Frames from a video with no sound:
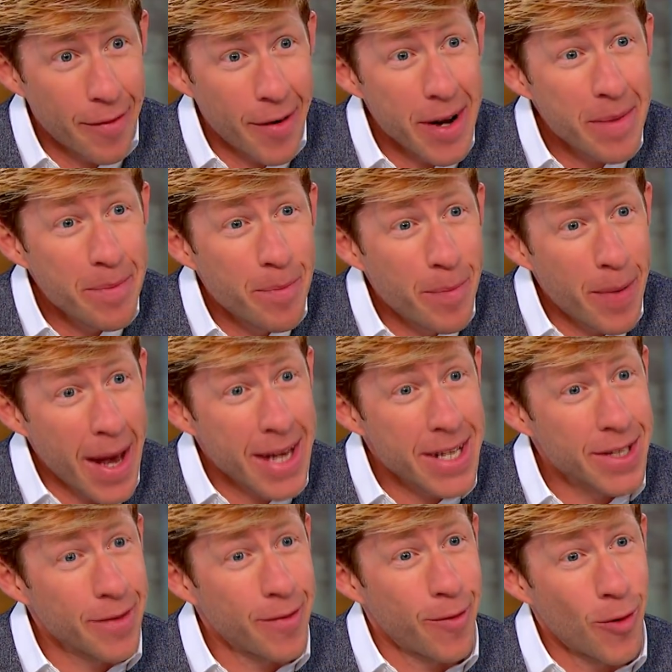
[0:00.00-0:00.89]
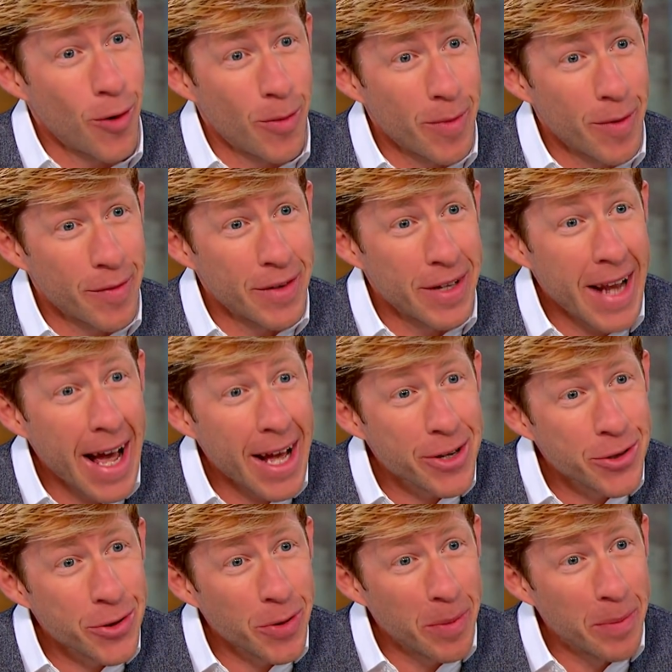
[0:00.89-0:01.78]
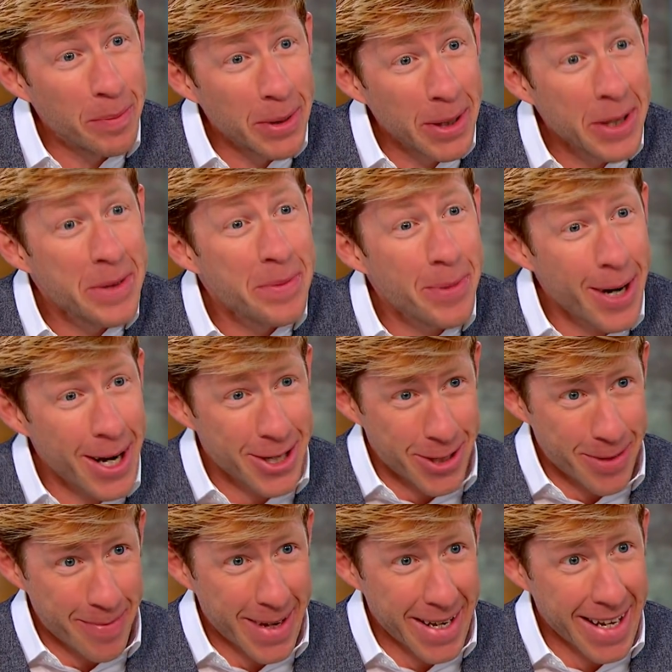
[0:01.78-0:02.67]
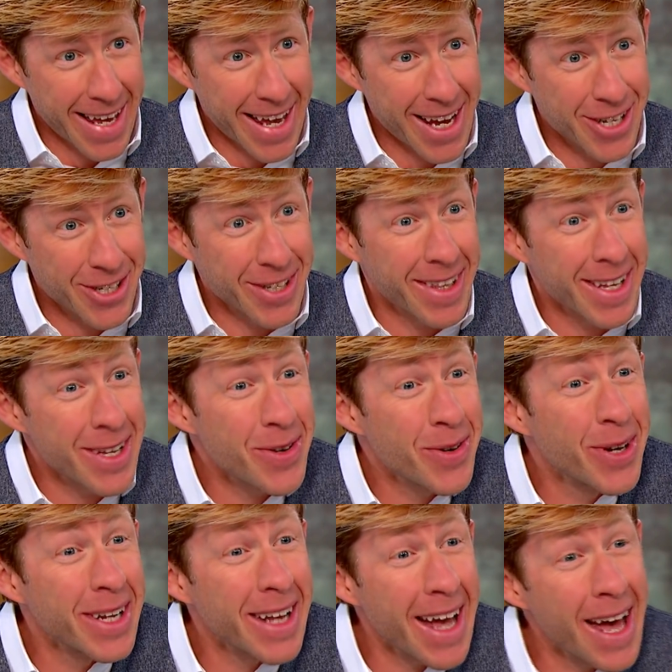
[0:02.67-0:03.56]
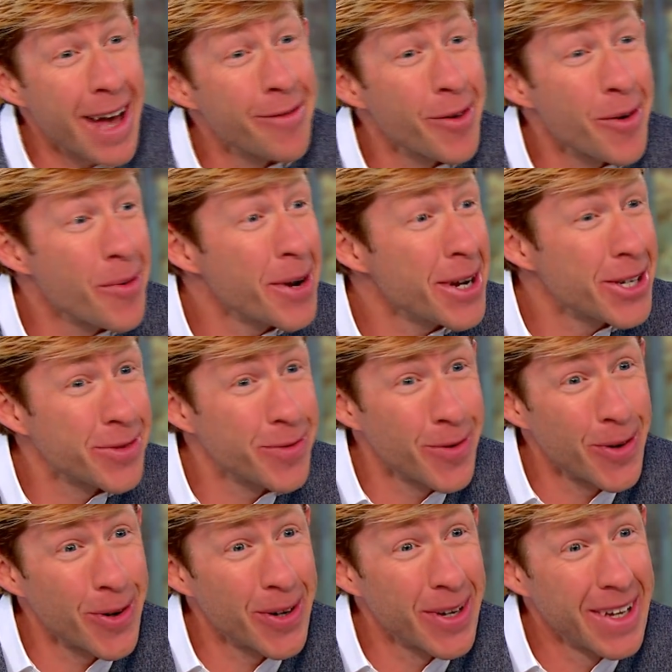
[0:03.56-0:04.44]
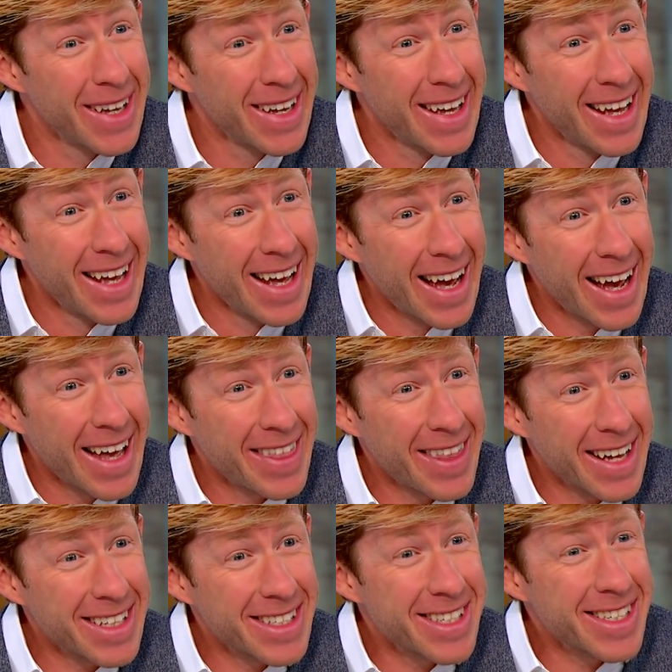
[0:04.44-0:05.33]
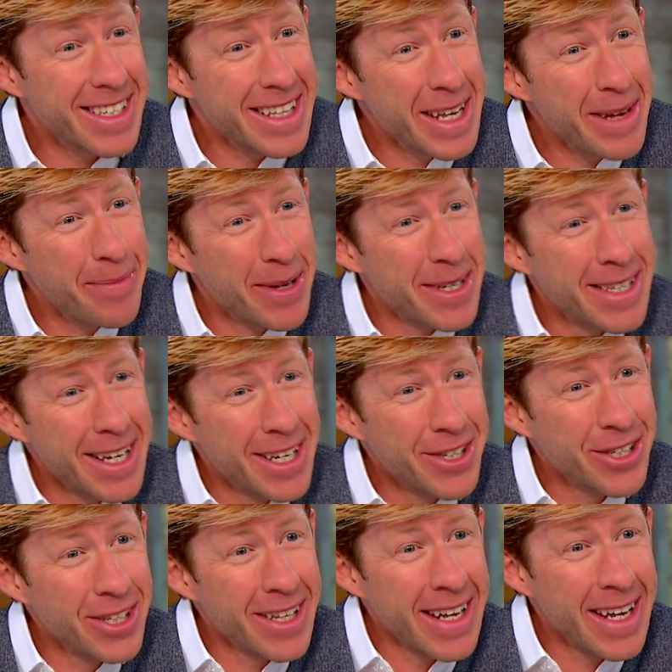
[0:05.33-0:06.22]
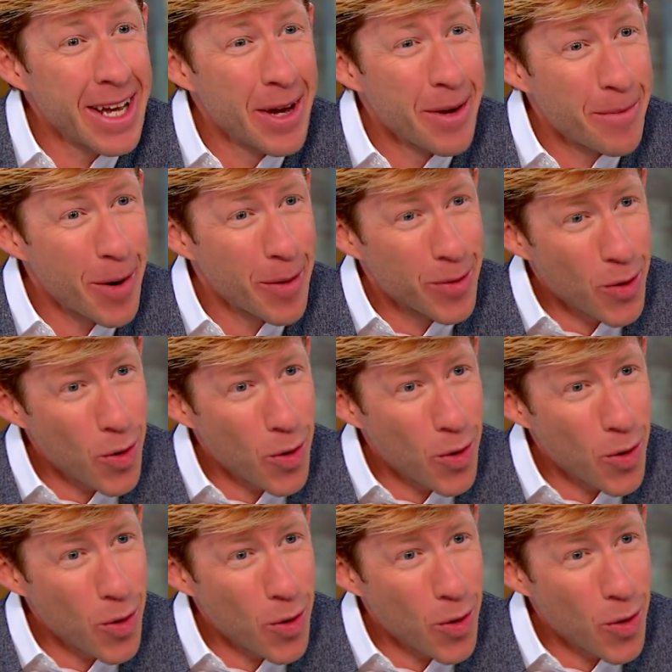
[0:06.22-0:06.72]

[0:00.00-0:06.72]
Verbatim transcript: very best form of natural blood pressure medication that you could mm. ever wish for. Mm. And that sleep, essentially, both